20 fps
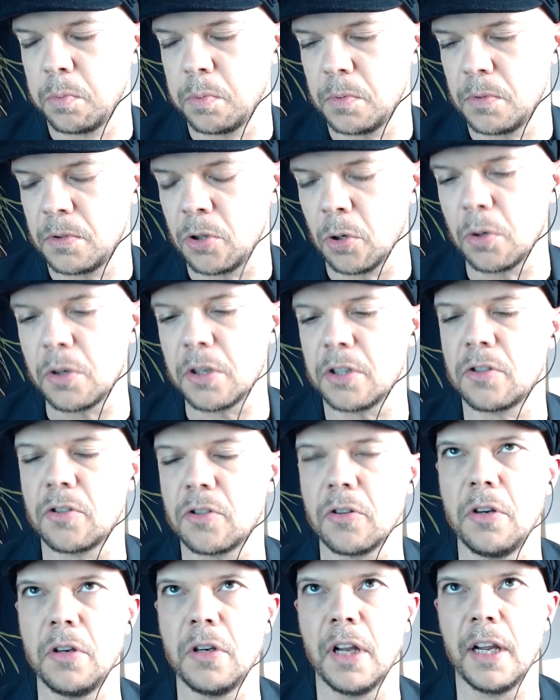talk us
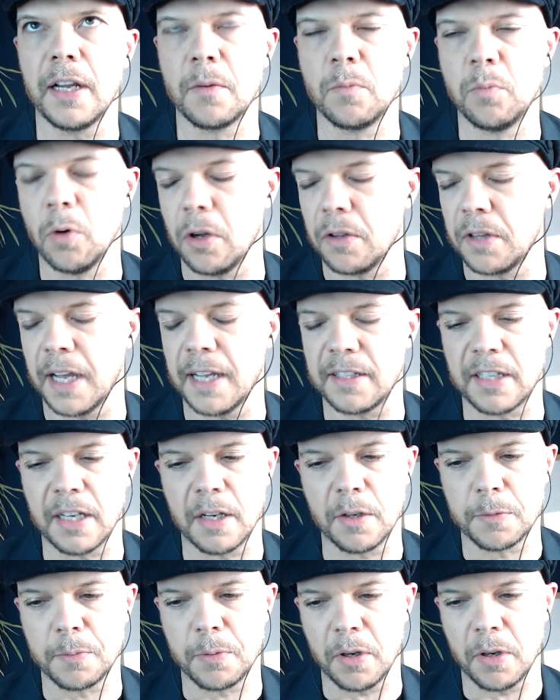through like what that
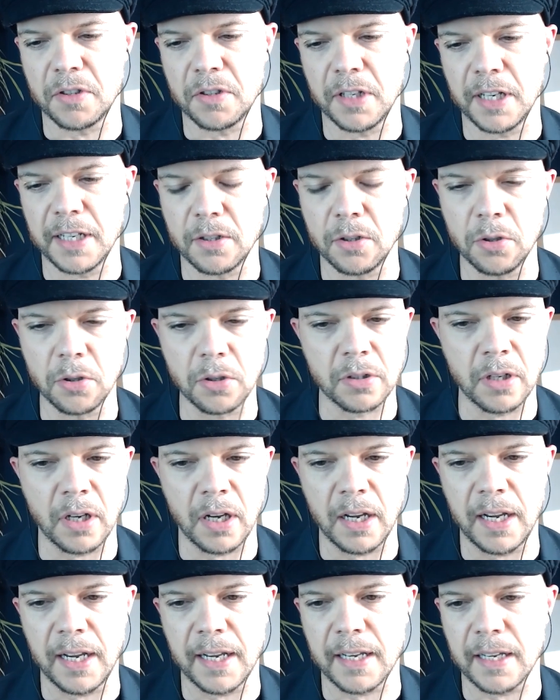sales process looked
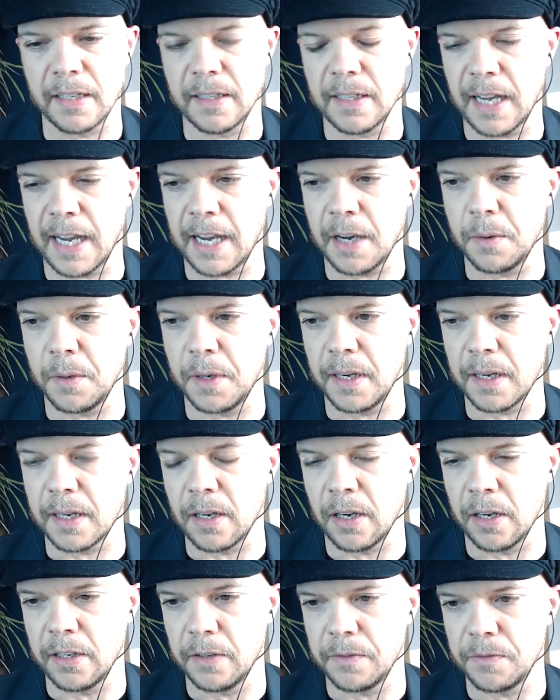like and how it
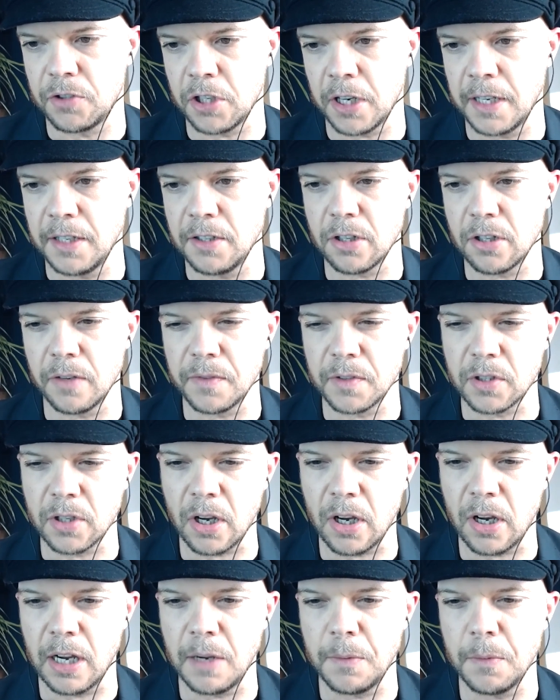kind of changed over
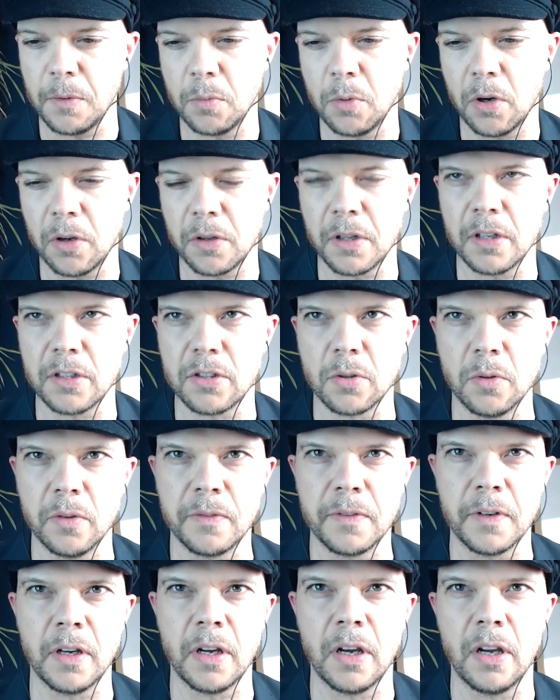time, and what the
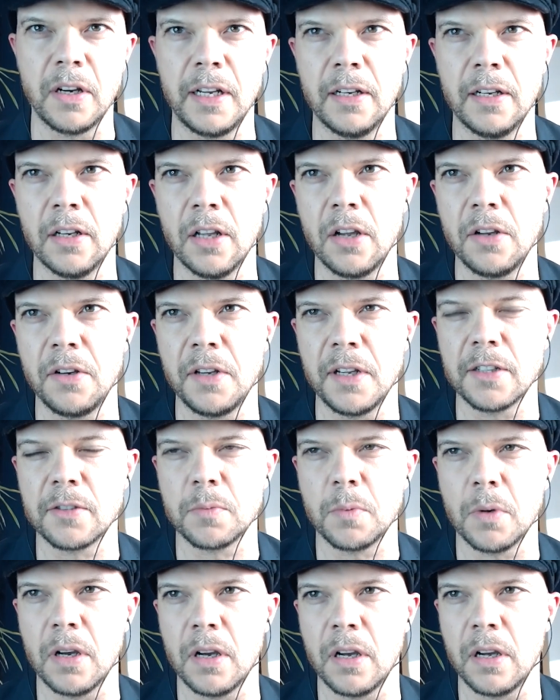sort of early learnings
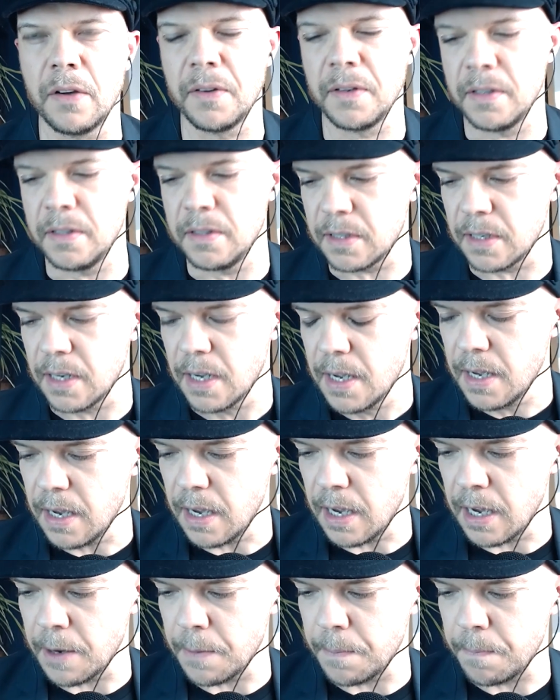were, and
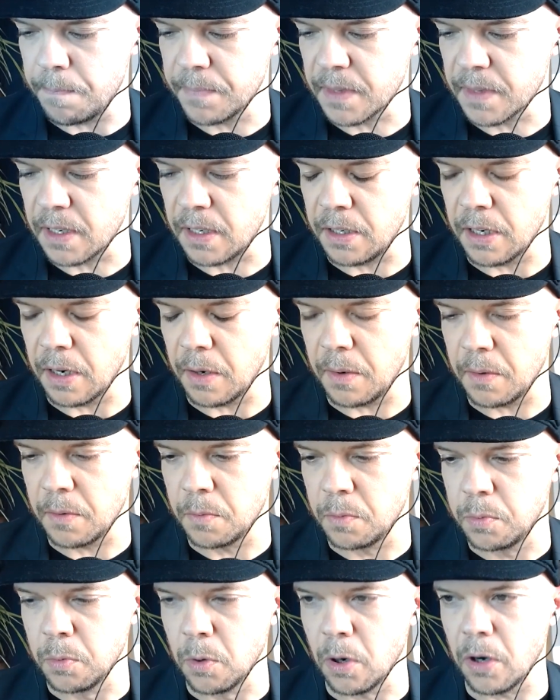
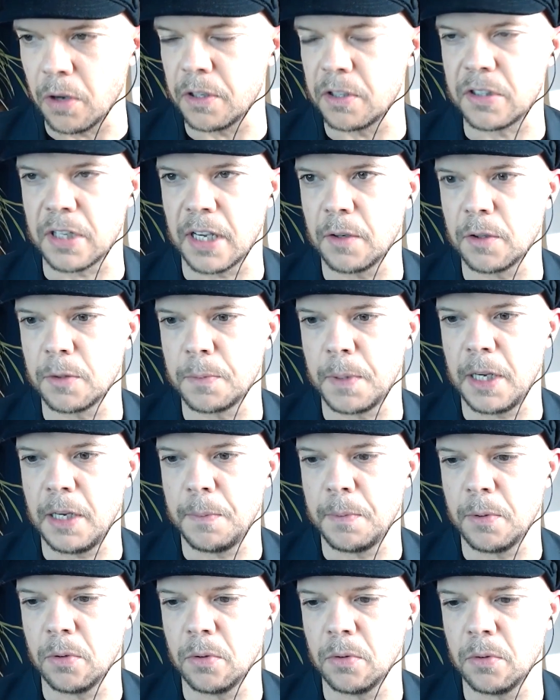what the
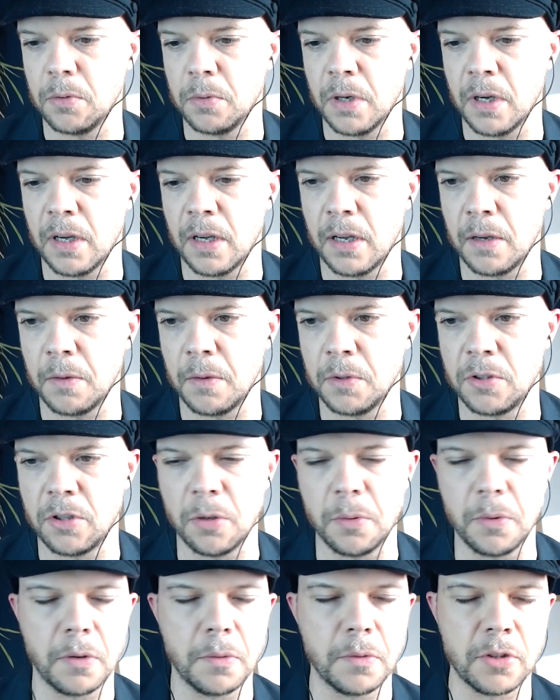salespeople were
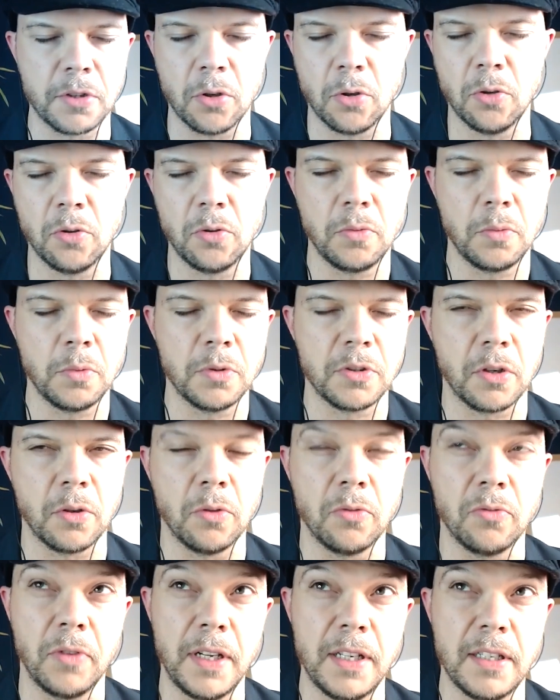doing. Was it
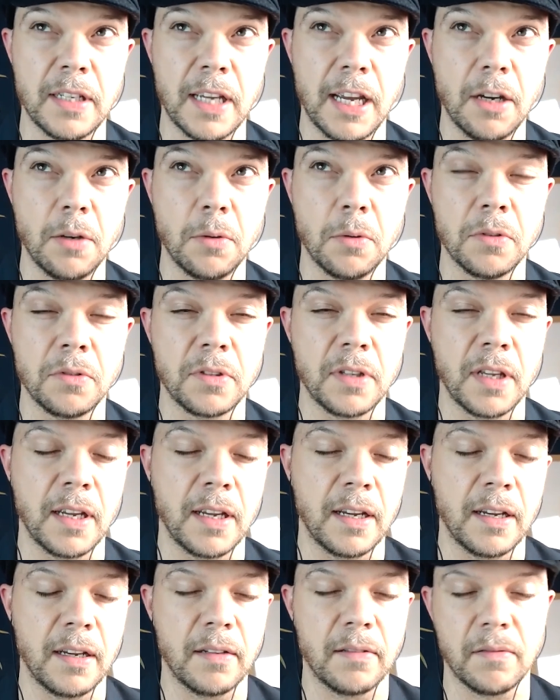all retail? Was
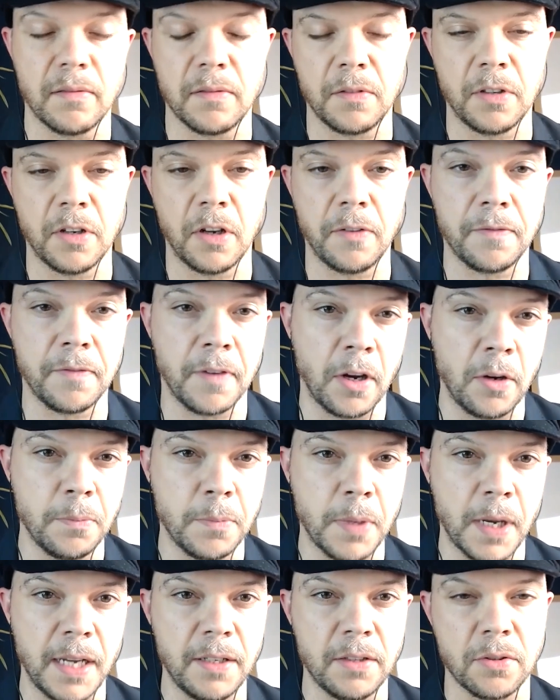there
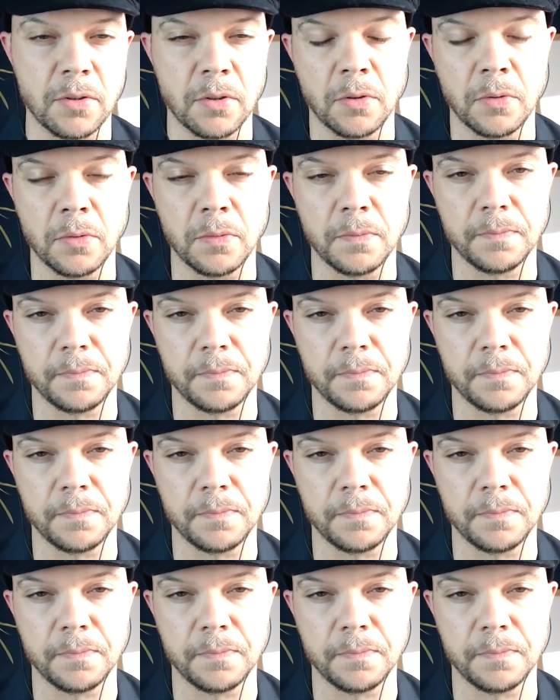phone based or?